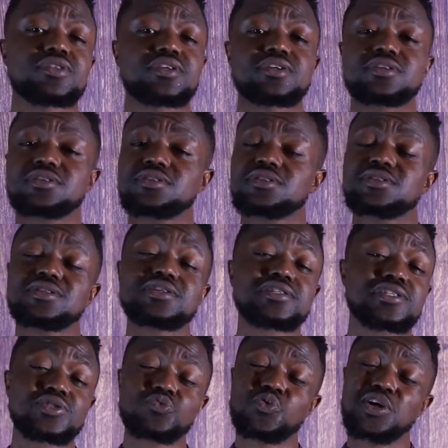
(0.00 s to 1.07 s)
with this.
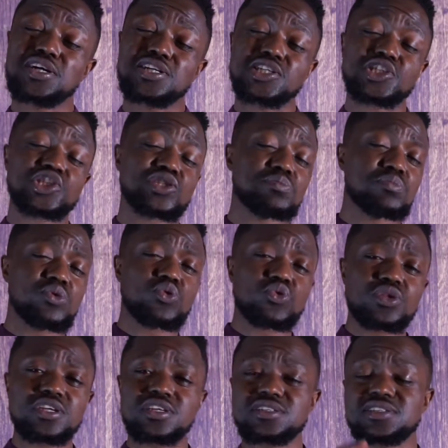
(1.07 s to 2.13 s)
This is one of the
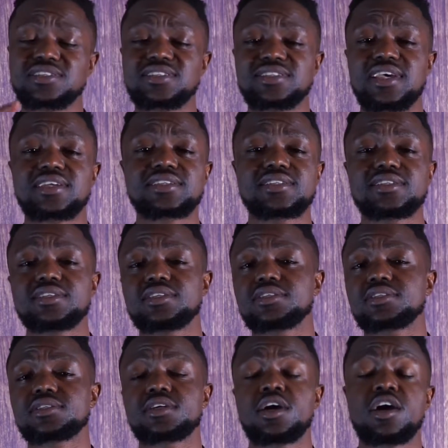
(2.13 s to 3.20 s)
smoothest,
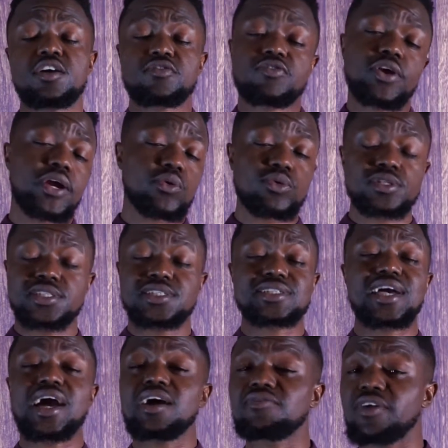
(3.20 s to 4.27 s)
sexiest
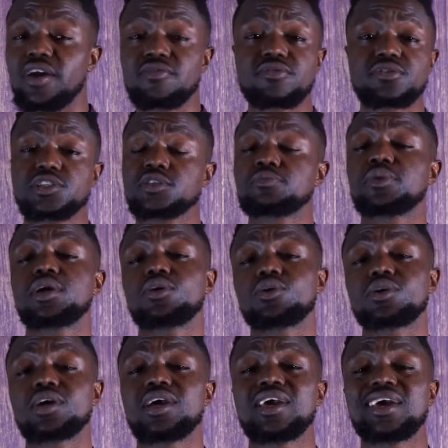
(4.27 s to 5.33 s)
fragrances I've ever
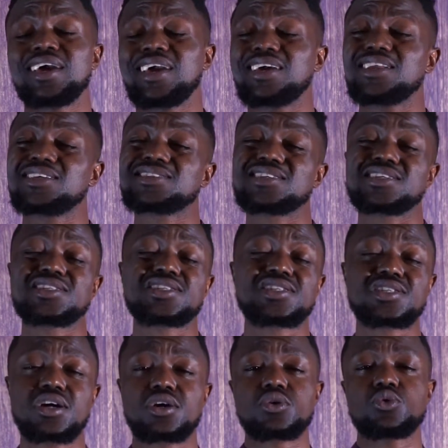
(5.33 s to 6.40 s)
smelled. And it's a
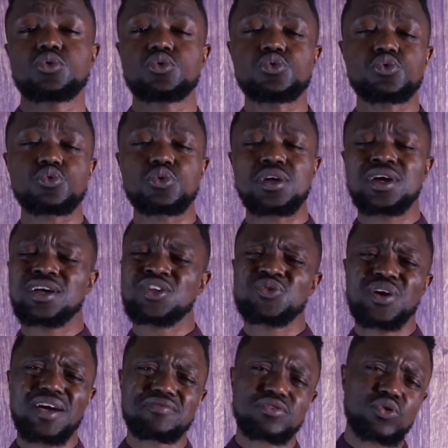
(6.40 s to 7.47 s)
subtle oud.
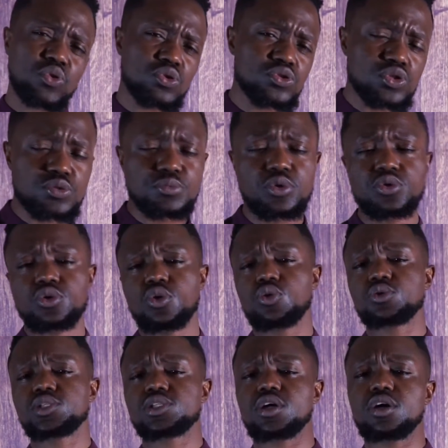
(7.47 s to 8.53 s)
You have noticeable
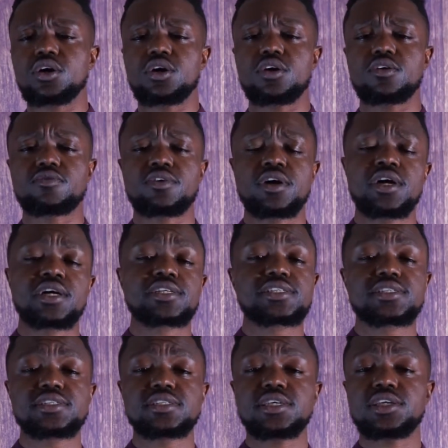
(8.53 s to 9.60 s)
notes of
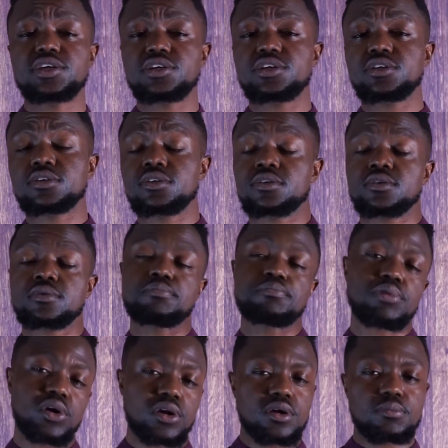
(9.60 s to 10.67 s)
cedar,
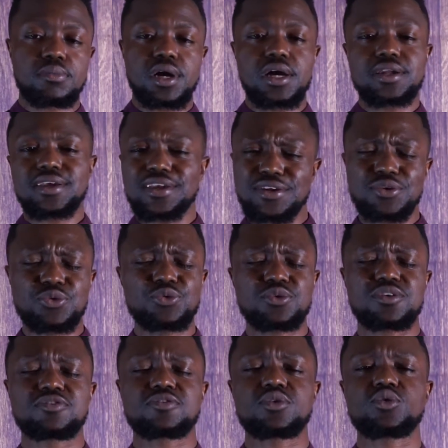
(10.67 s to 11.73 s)
bergamot, and
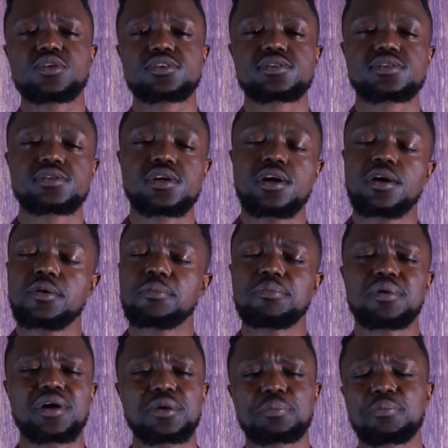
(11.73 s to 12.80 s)
oud, of course.
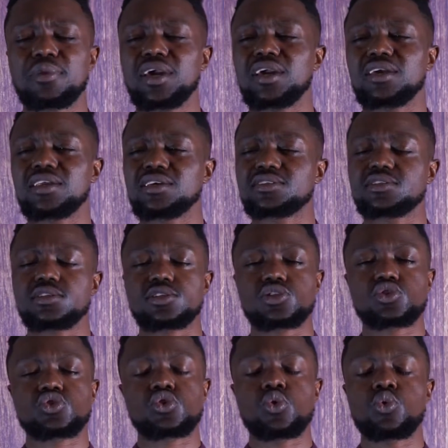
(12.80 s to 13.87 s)
But man, it's
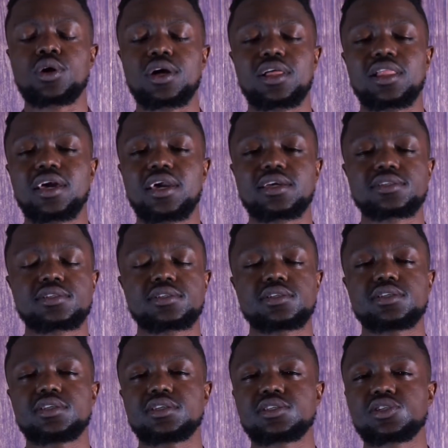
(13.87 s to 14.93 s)
just so
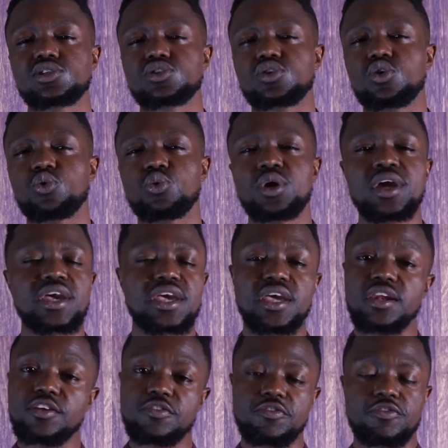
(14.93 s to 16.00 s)
classy, it's so
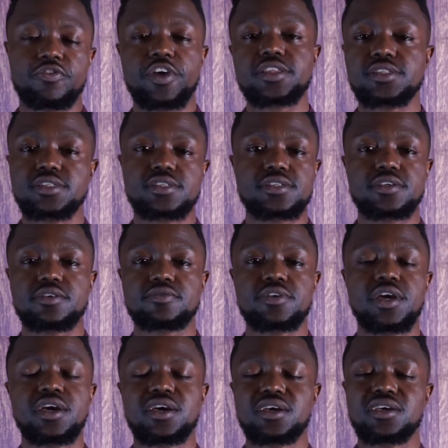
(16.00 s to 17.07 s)

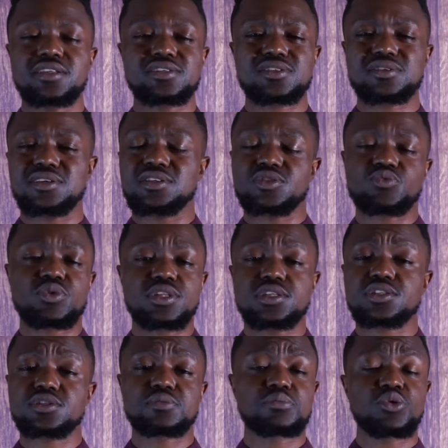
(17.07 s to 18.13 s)
inoffensive it's it's
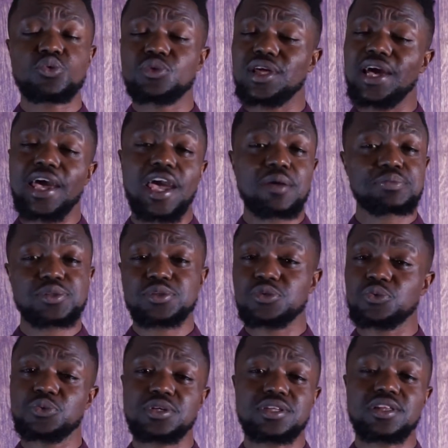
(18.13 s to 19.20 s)
really smooth. I
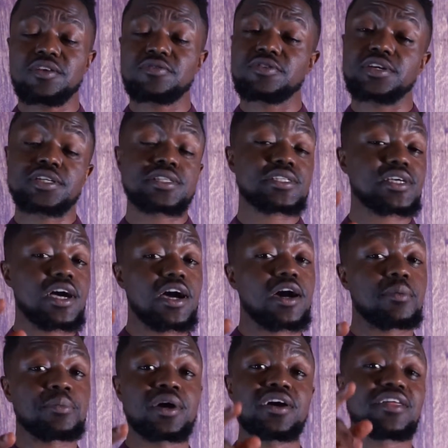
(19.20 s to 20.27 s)
absolutely love it. Tom,